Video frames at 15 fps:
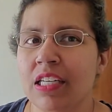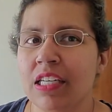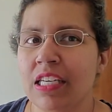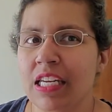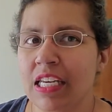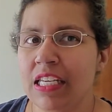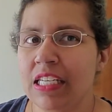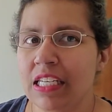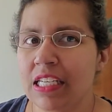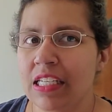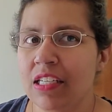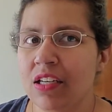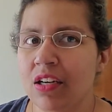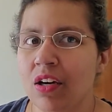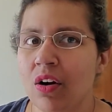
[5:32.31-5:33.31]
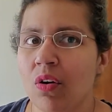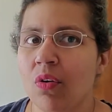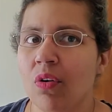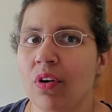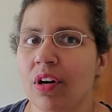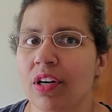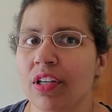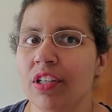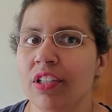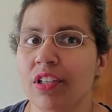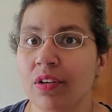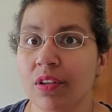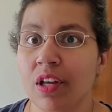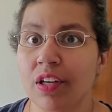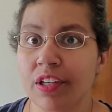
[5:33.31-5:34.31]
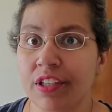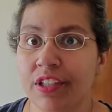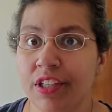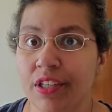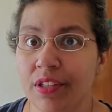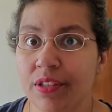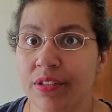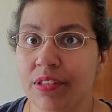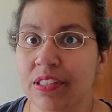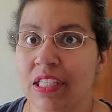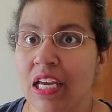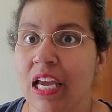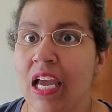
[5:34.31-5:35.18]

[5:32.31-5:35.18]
needed or could no longer use,